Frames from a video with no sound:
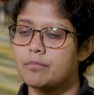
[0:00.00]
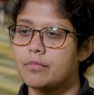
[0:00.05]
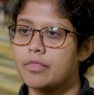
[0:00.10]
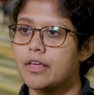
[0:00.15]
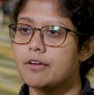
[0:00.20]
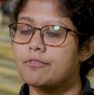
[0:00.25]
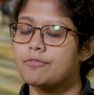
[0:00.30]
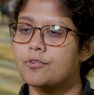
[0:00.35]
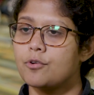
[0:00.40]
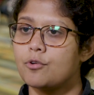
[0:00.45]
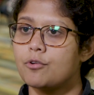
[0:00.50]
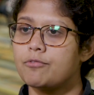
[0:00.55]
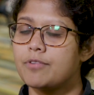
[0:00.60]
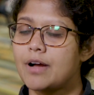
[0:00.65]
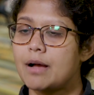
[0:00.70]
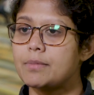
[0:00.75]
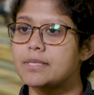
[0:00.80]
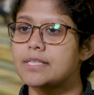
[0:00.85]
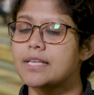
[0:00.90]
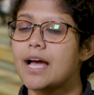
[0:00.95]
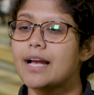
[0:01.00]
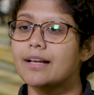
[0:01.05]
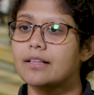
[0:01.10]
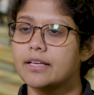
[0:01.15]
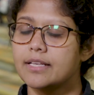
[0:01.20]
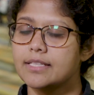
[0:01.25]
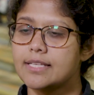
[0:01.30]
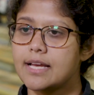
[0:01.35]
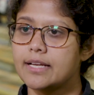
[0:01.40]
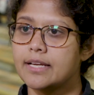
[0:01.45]
Therefore,
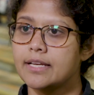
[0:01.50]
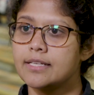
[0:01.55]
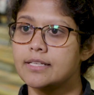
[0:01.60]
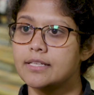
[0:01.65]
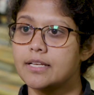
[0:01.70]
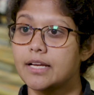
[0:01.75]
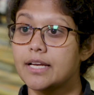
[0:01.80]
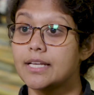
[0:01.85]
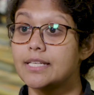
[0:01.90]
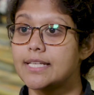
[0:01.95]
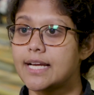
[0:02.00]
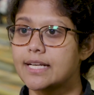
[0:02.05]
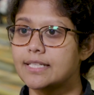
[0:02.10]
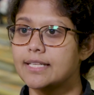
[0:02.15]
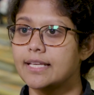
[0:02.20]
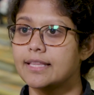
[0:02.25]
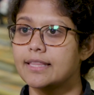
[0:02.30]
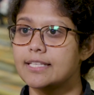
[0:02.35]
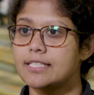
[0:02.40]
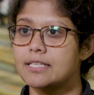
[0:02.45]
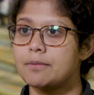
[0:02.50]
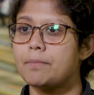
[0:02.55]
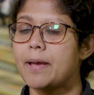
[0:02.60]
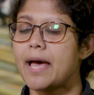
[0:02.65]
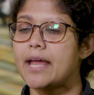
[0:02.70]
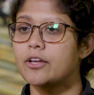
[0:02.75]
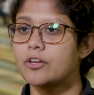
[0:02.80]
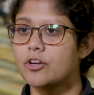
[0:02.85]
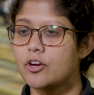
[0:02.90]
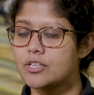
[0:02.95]
Pharmacyclics are conducting the
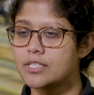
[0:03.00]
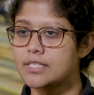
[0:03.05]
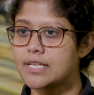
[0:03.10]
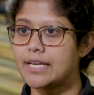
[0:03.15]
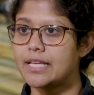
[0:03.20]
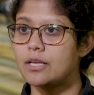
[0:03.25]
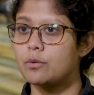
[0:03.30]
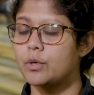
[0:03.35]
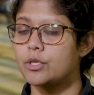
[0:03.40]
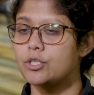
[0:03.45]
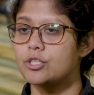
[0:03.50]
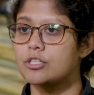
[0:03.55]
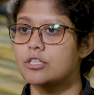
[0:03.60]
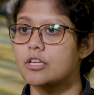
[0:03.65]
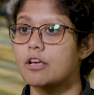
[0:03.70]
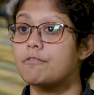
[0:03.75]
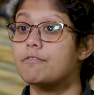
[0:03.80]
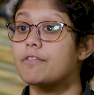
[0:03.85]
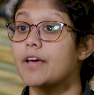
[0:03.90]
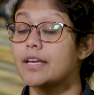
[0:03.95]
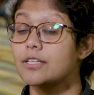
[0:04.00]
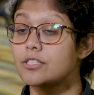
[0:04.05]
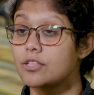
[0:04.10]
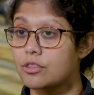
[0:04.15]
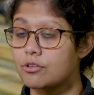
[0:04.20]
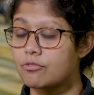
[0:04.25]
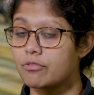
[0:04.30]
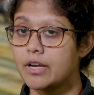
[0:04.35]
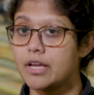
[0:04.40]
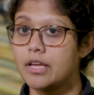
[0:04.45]
Simpatico study, which is a phase
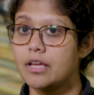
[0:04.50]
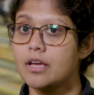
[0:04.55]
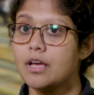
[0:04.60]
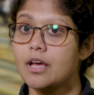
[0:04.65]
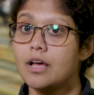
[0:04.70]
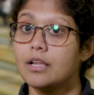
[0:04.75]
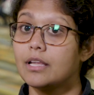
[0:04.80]
3